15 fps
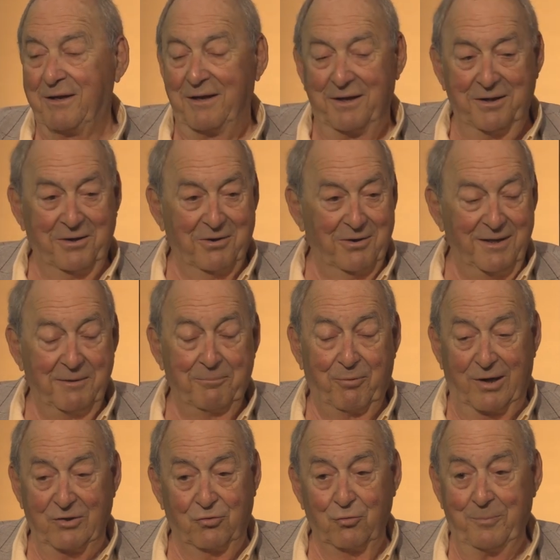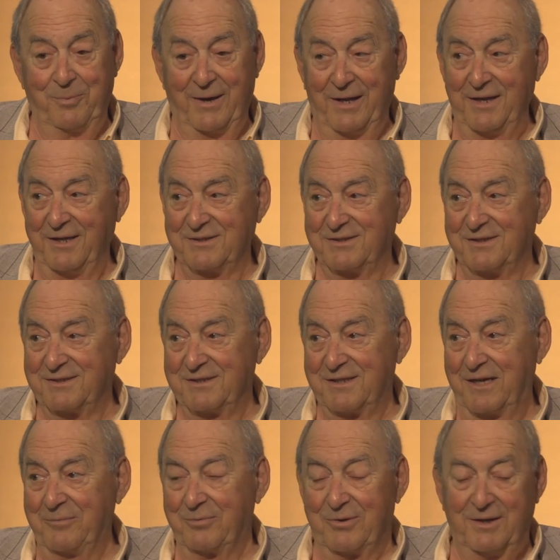And he, he bought two paintings in
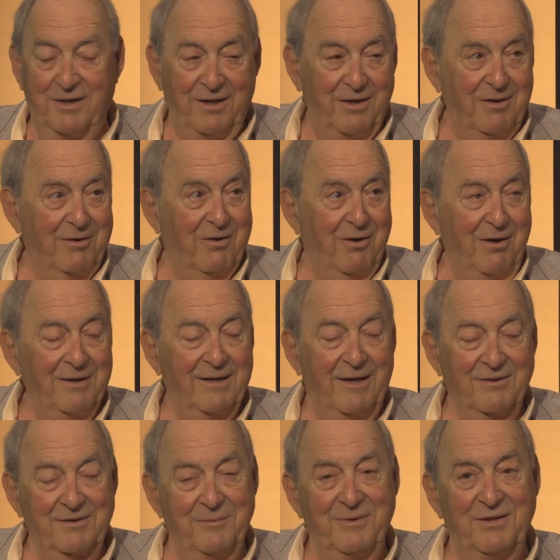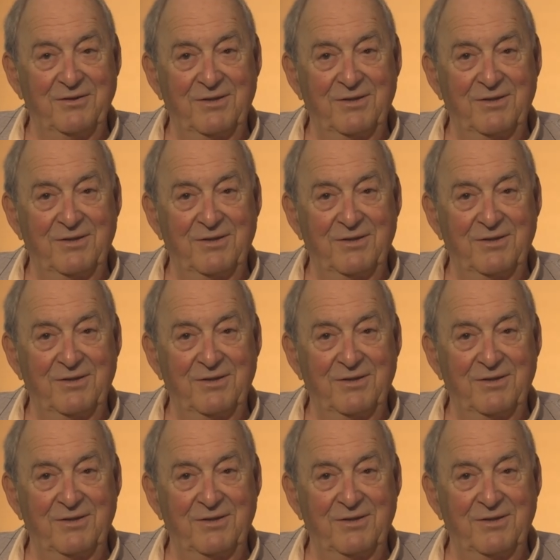Sudbury and he contacted me.